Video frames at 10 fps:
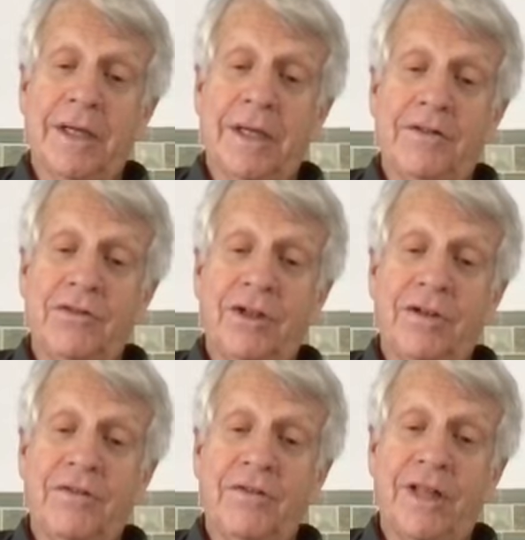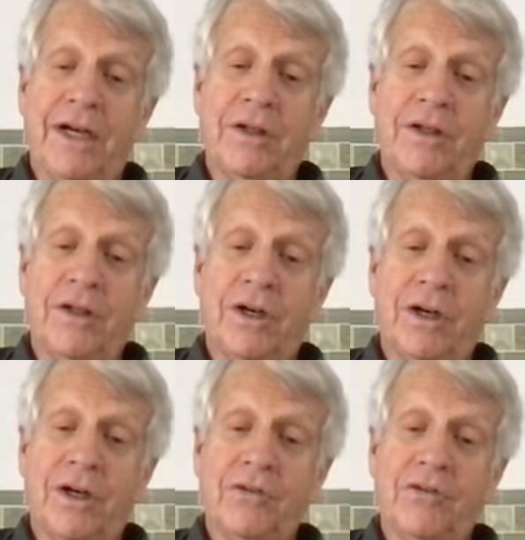and see if that could
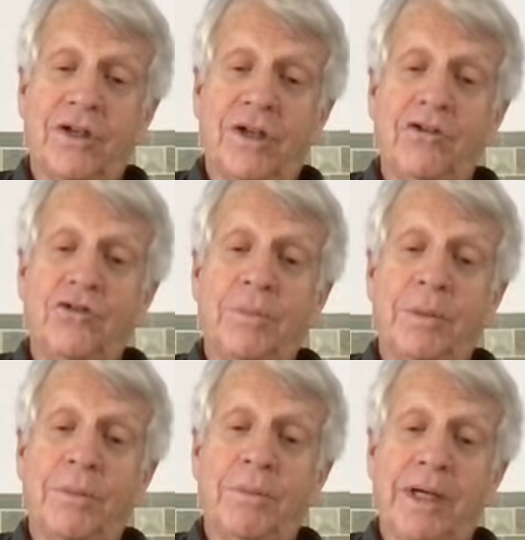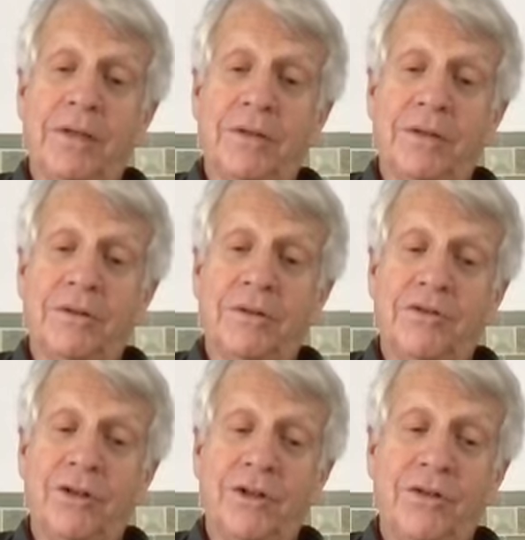cause an experimental
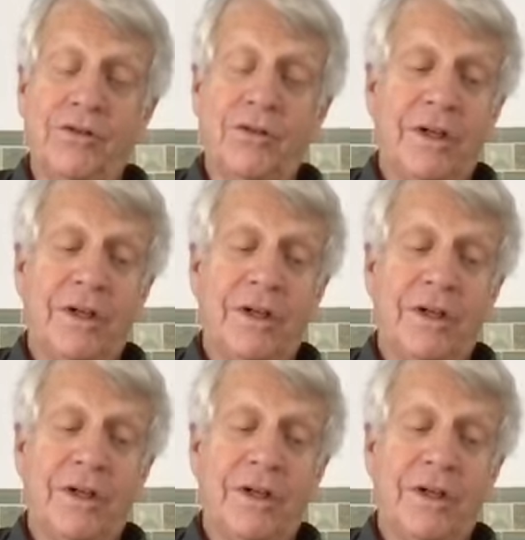disease.